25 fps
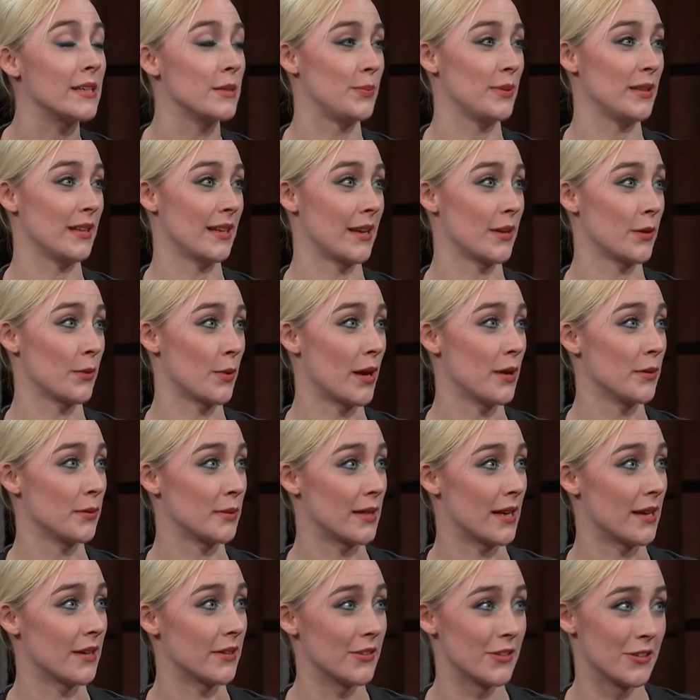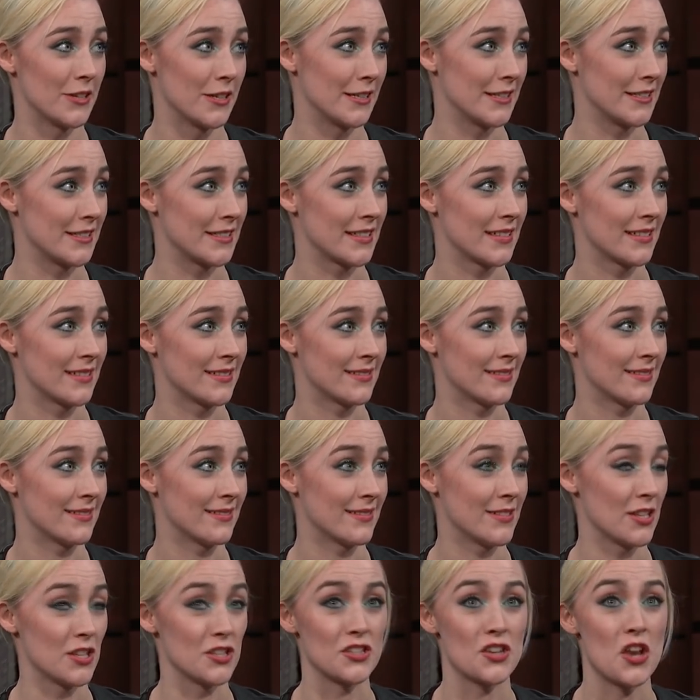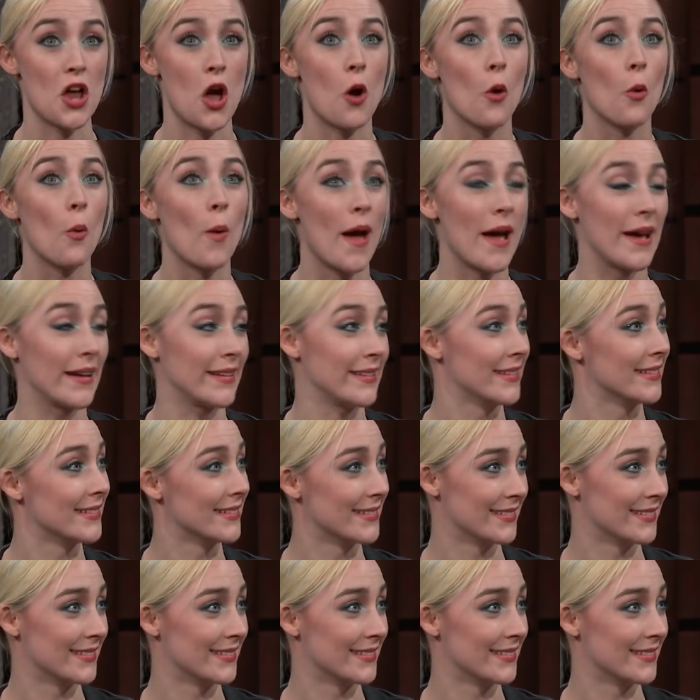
you'd be led away with that in Ireland. There's no way.